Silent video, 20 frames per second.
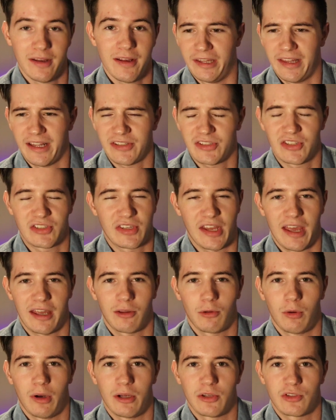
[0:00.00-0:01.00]
And that's
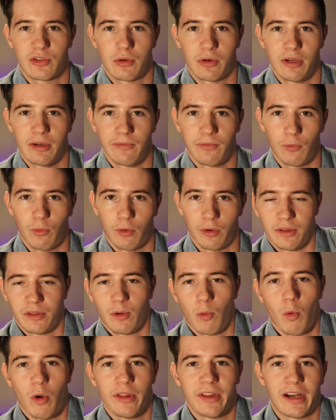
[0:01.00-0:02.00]
exactly what I was looking for.
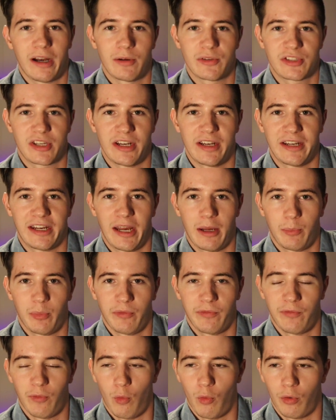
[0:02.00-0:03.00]
The one that I was going to get
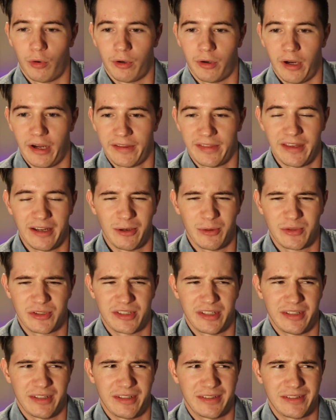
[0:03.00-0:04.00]
before, I think it was
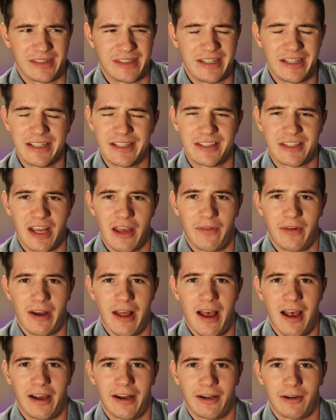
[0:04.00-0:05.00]
the
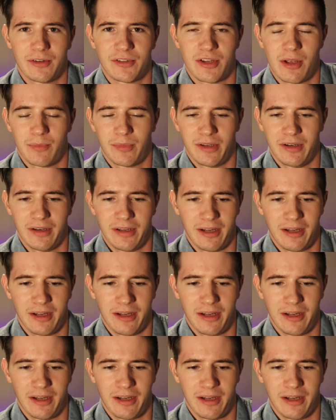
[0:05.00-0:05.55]
T7i or something.